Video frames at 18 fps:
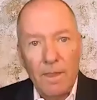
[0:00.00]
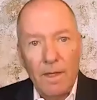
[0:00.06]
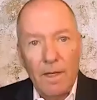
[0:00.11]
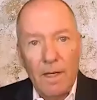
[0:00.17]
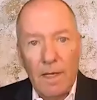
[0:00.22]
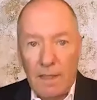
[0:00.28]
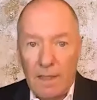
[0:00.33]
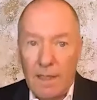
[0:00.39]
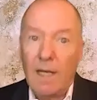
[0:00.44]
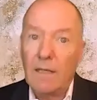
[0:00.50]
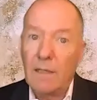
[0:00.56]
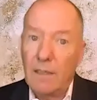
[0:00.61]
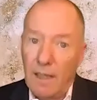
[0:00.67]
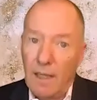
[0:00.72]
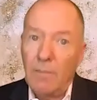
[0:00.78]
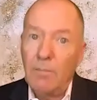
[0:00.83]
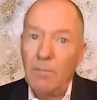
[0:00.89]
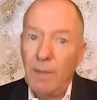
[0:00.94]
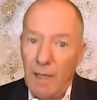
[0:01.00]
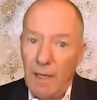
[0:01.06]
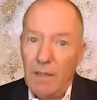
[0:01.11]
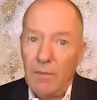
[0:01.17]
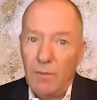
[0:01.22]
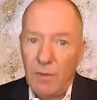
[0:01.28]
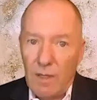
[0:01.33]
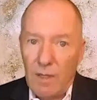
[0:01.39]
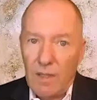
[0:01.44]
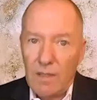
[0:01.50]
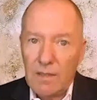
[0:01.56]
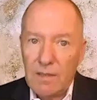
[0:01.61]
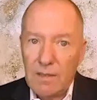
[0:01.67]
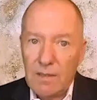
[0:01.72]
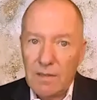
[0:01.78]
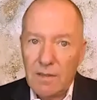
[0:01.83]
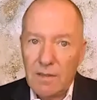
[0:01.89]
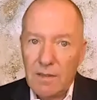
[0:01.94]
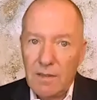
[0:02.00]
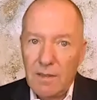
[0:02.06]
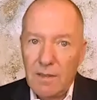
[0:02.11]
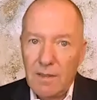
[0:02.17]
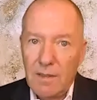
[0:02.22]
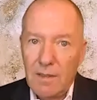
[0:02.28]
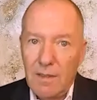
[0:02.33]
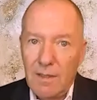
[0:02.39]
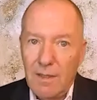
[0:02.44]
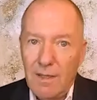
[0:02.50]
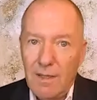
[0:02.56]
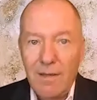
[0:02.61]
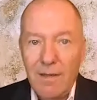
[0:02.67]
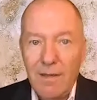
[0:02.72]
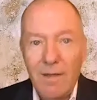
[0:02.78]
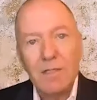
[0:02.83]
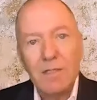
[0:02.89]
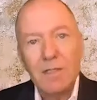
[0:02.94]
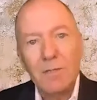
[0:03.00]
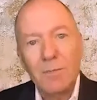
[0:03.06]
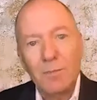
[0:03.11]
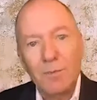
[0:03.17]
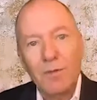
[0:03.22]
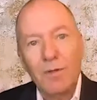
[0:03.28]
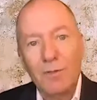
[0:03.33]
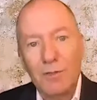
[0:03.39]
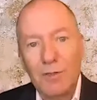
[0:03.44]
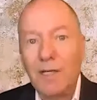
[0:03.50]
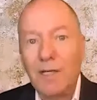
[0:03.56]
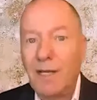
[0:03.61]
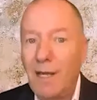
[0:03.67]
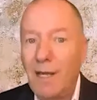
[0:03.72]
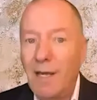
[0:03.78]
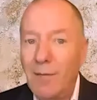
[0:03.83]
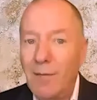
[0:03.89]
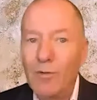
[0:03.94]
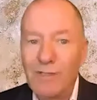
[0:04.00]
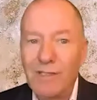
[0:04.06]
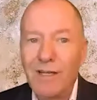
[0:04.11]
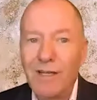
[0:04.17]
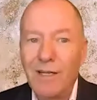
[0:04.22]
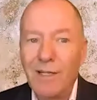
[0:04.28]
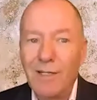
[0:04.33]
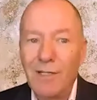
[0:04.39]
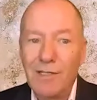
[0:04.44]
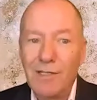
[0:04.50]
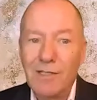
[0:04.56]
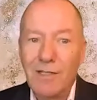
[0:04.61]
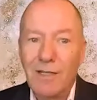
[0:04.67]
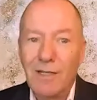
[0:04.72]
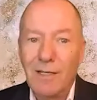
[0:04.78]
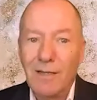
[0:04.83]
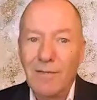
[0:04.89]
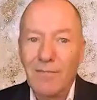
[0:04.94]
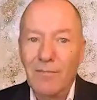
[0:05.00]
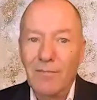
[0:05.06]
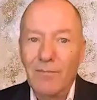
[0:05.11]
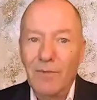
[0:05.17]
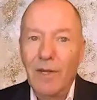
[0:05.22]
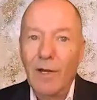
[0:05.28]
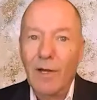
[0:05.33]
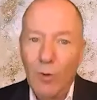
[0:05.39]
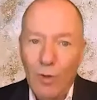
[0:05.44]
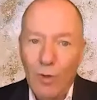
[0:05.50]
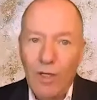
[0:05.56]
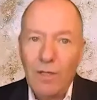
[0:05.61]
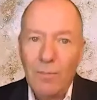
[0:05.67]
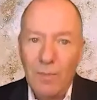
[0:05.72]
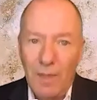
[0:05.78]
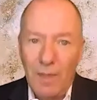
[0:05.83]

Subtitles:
and got her MBA with us. And then she came on stage and said, look at me